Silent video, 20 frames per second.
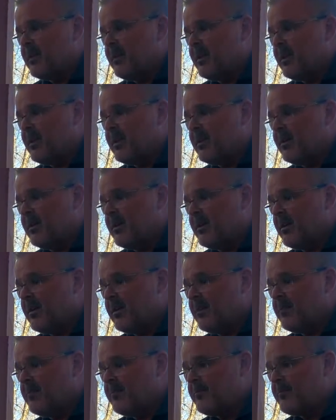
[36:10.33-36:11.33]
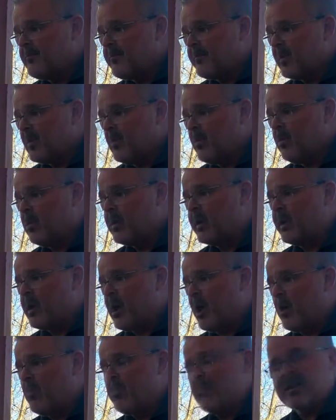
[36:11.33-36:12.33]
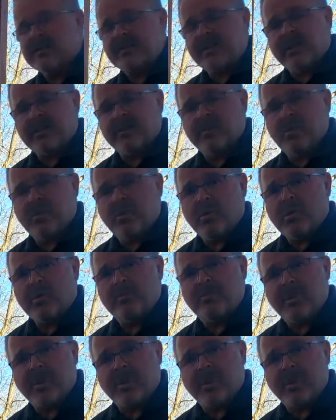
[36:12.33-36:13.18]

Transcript: And we'll get home, bust out the board, and